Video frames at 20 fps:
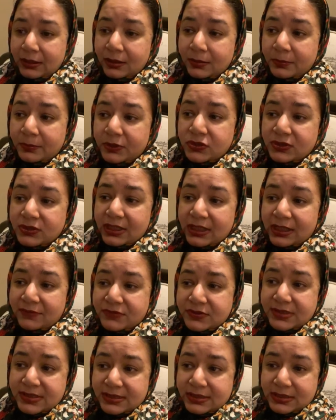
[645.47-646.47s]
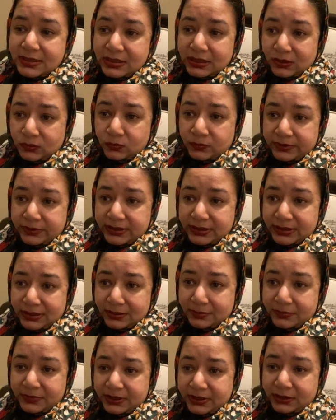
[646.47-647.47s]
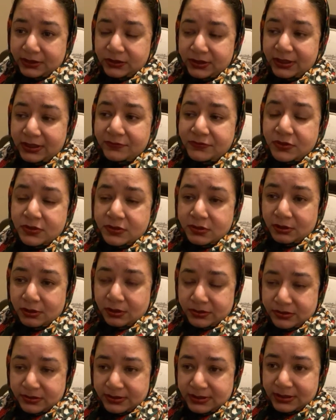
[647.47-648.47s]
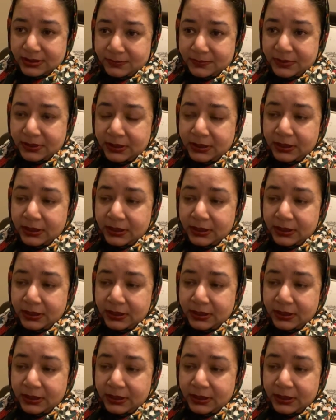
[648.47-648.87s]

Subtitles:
But you have to sit down with them and you have to talk to them.